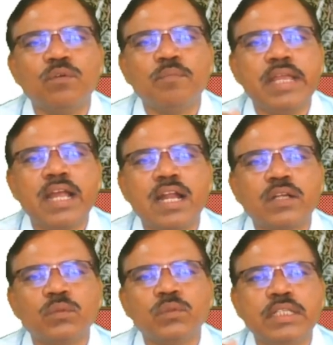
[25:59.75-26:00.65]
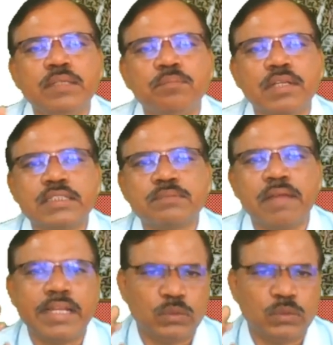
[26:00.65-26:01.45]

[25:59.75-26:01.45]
omega 2 t plus phi 2.